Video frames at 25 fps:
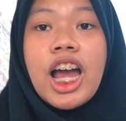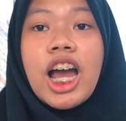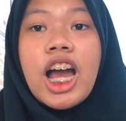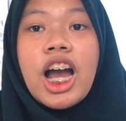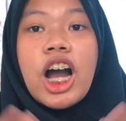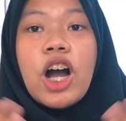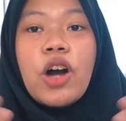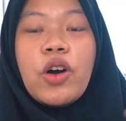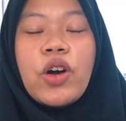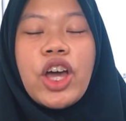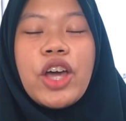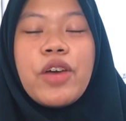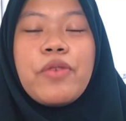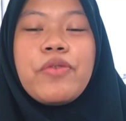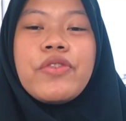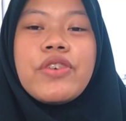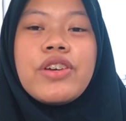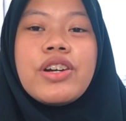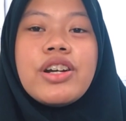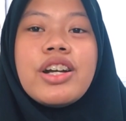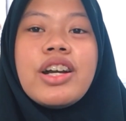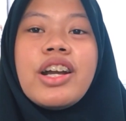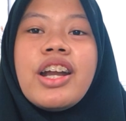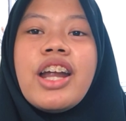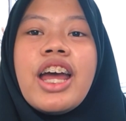
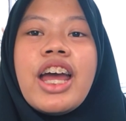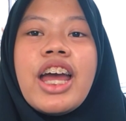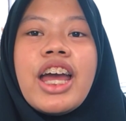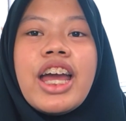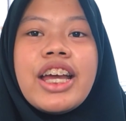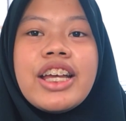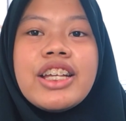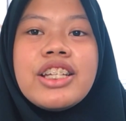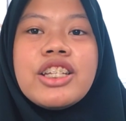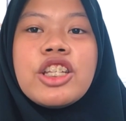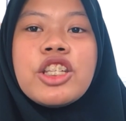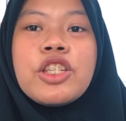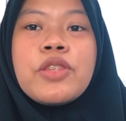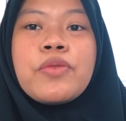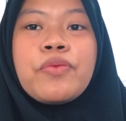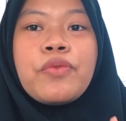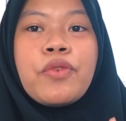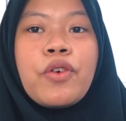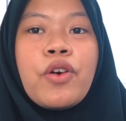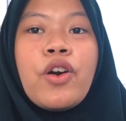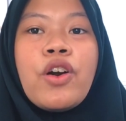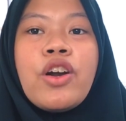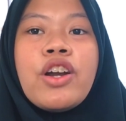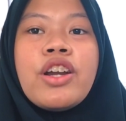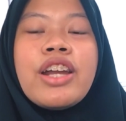However, ages
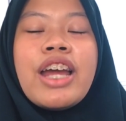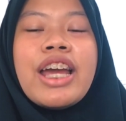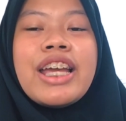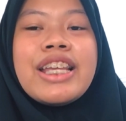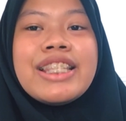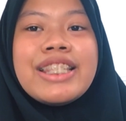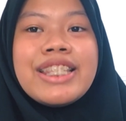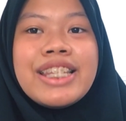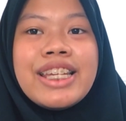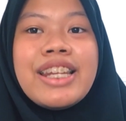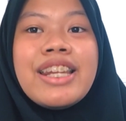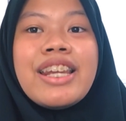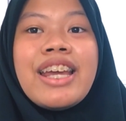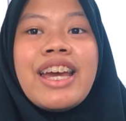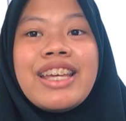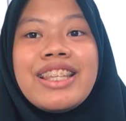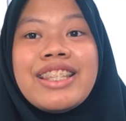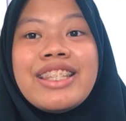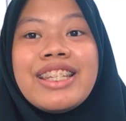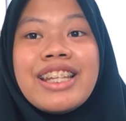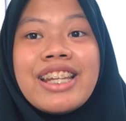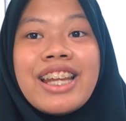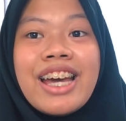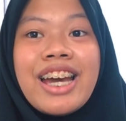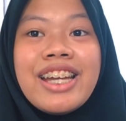4,
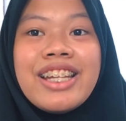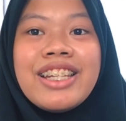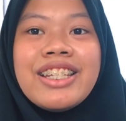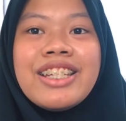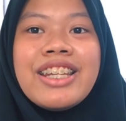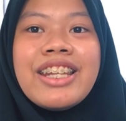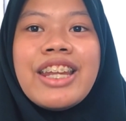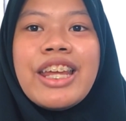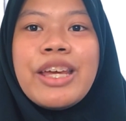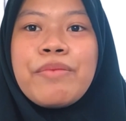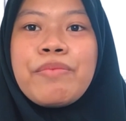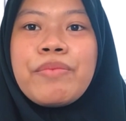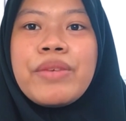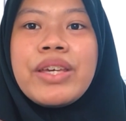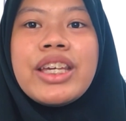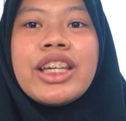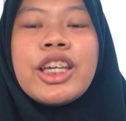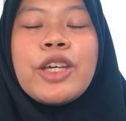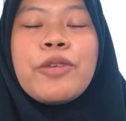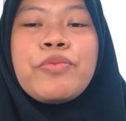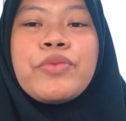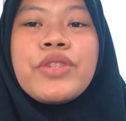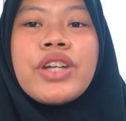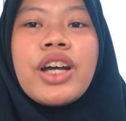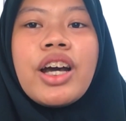1999, the name
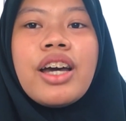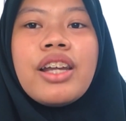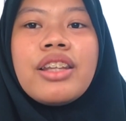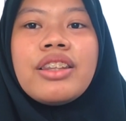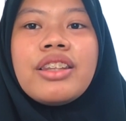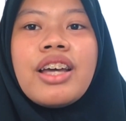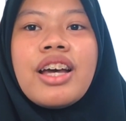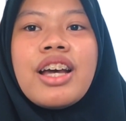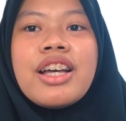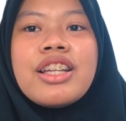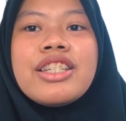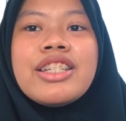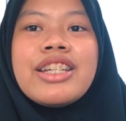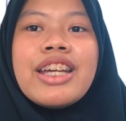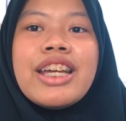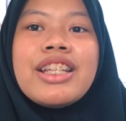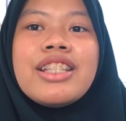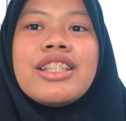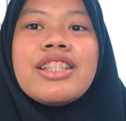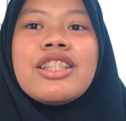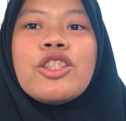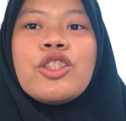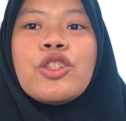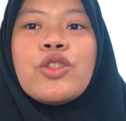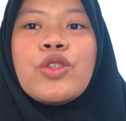IKIP Jakarta
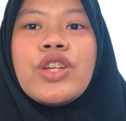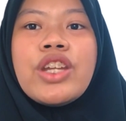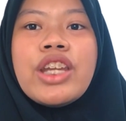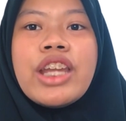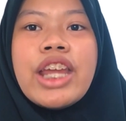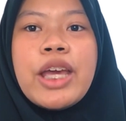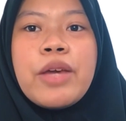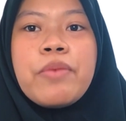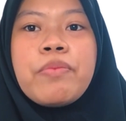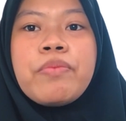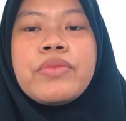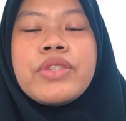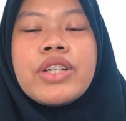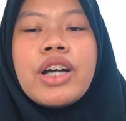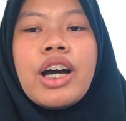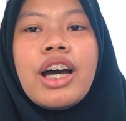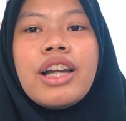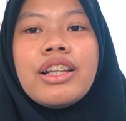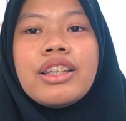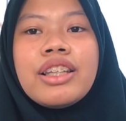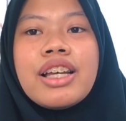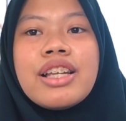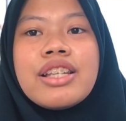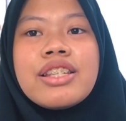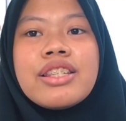changed to the name
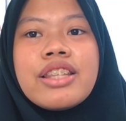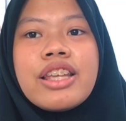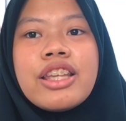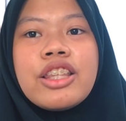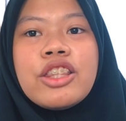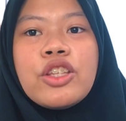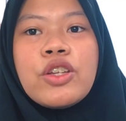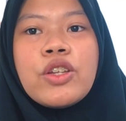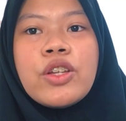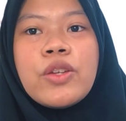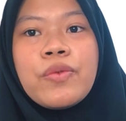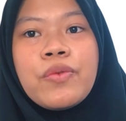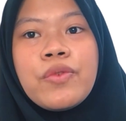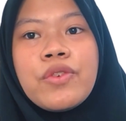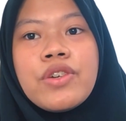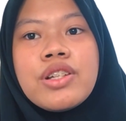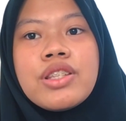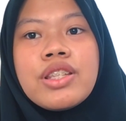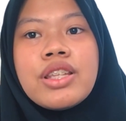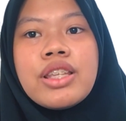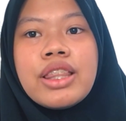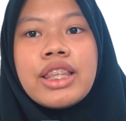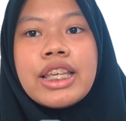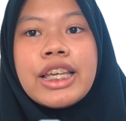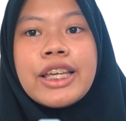Jakarta State
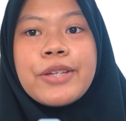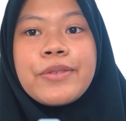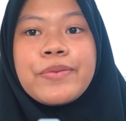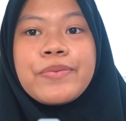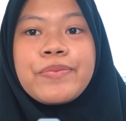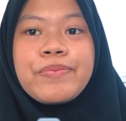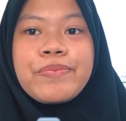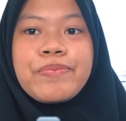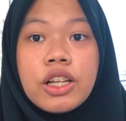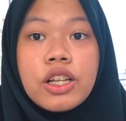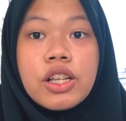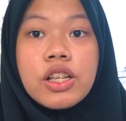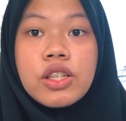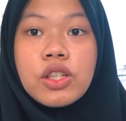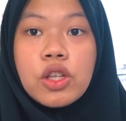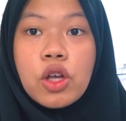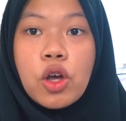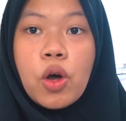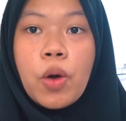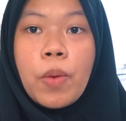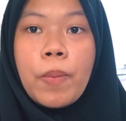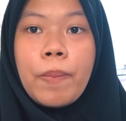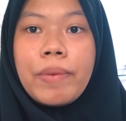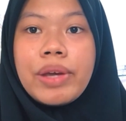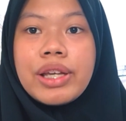University.
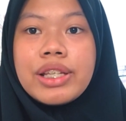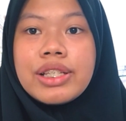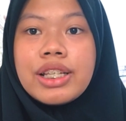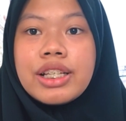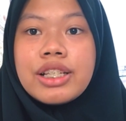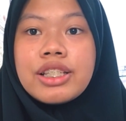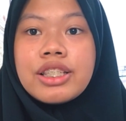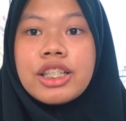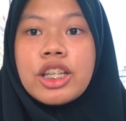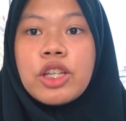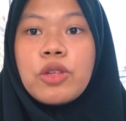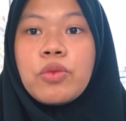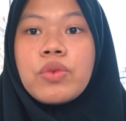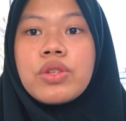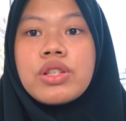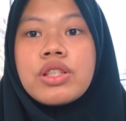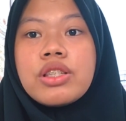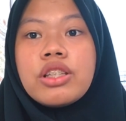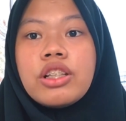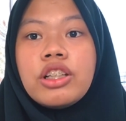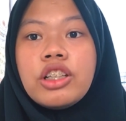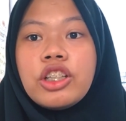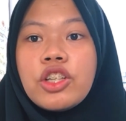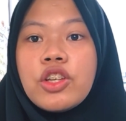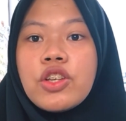So, May 16 was
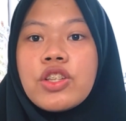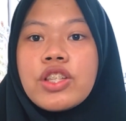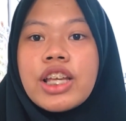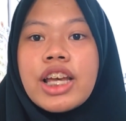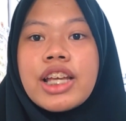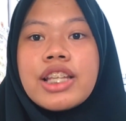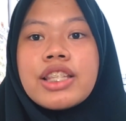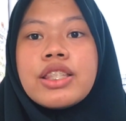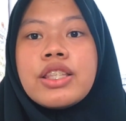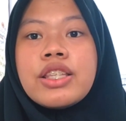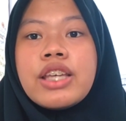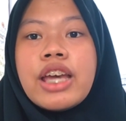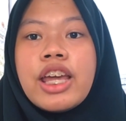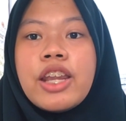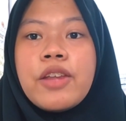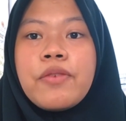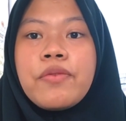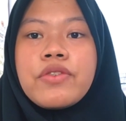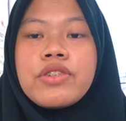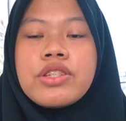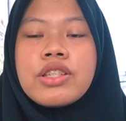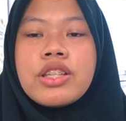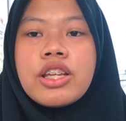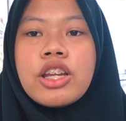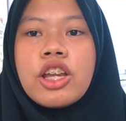still used as the
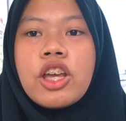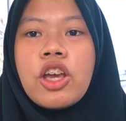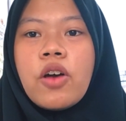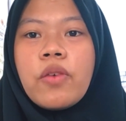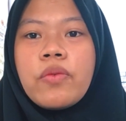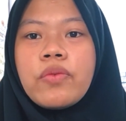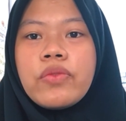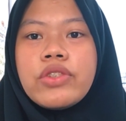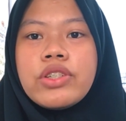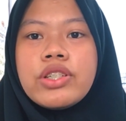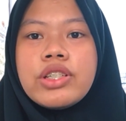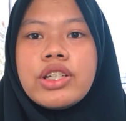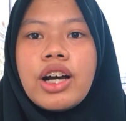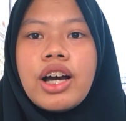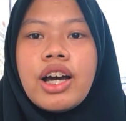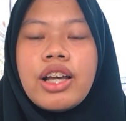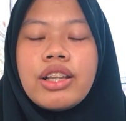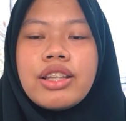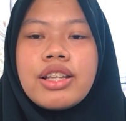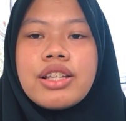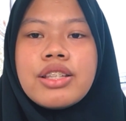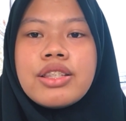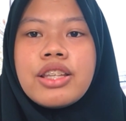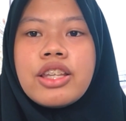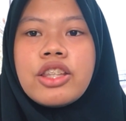anniversary of the
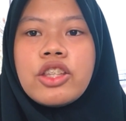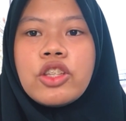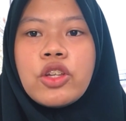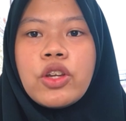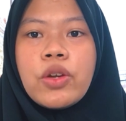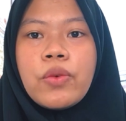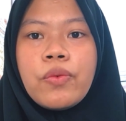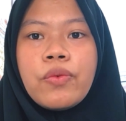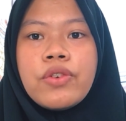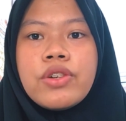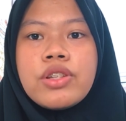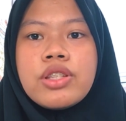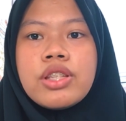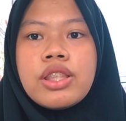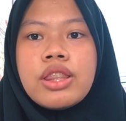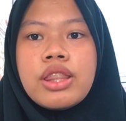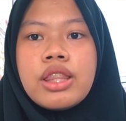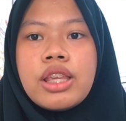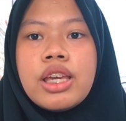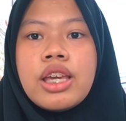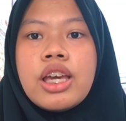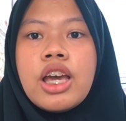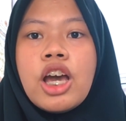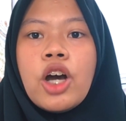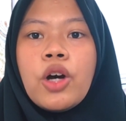Jakarta State
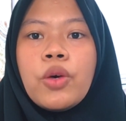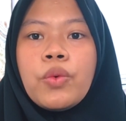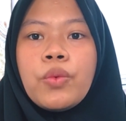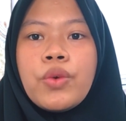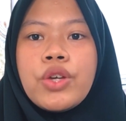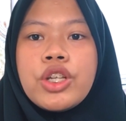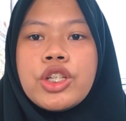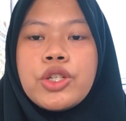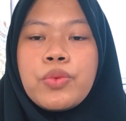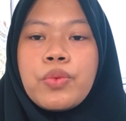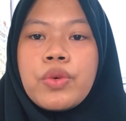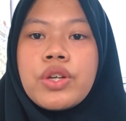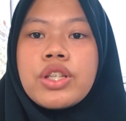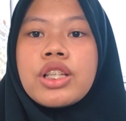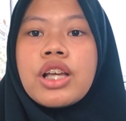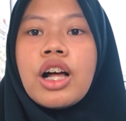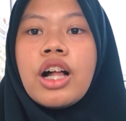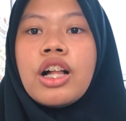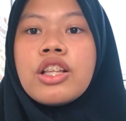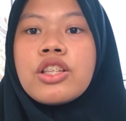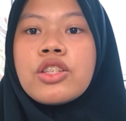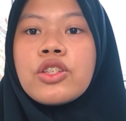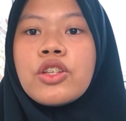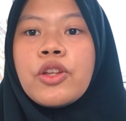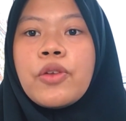University, which was
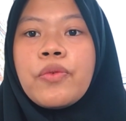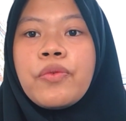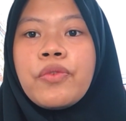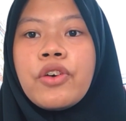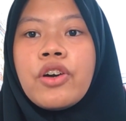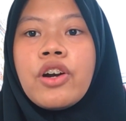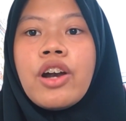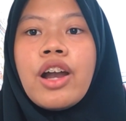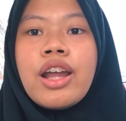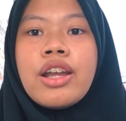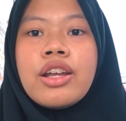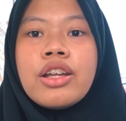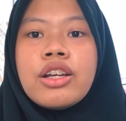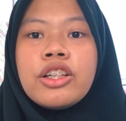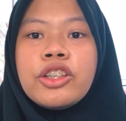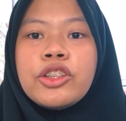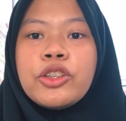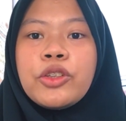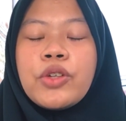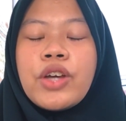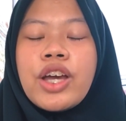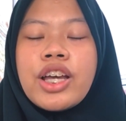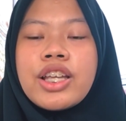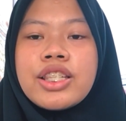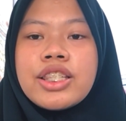also the forerunner
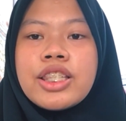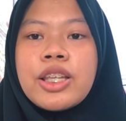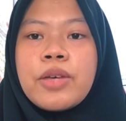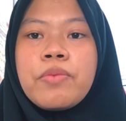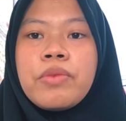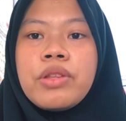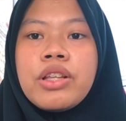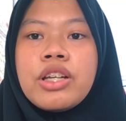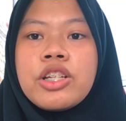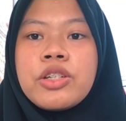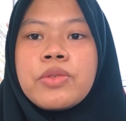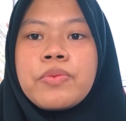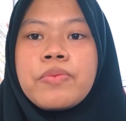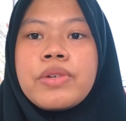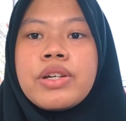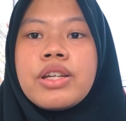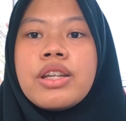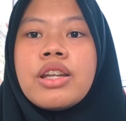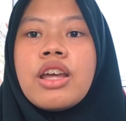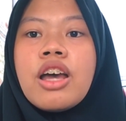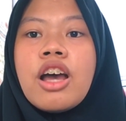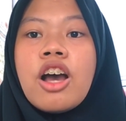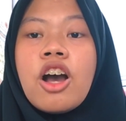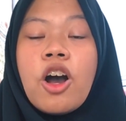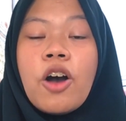to
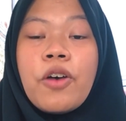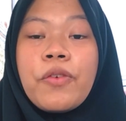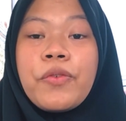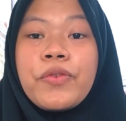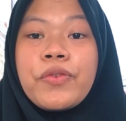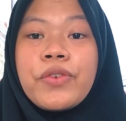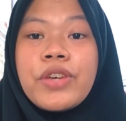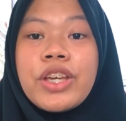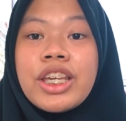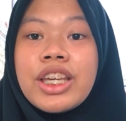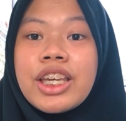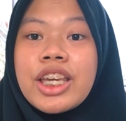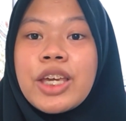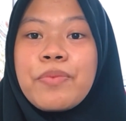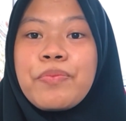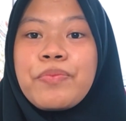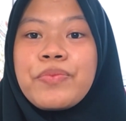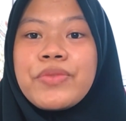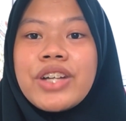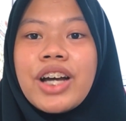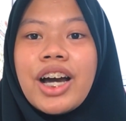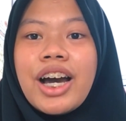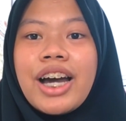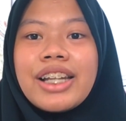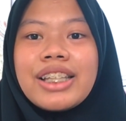establishment of IKIP
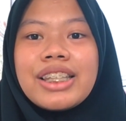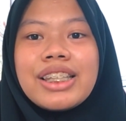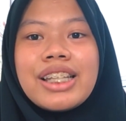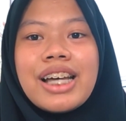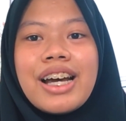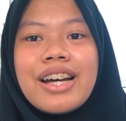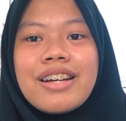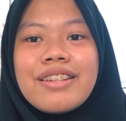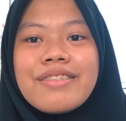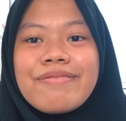Jakarta.